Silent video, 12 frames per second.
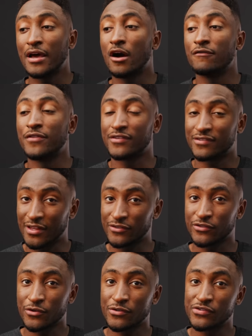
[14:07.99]
of the
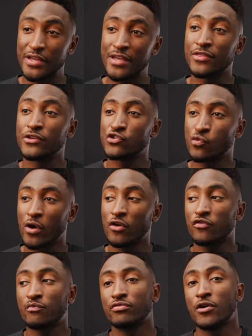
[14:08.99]
sensors in the
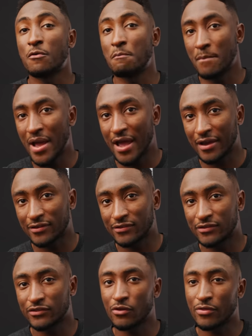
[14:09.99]
12 Pro Max,
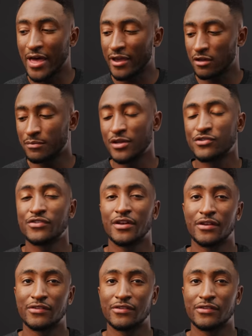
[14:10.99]
so that could be interesting to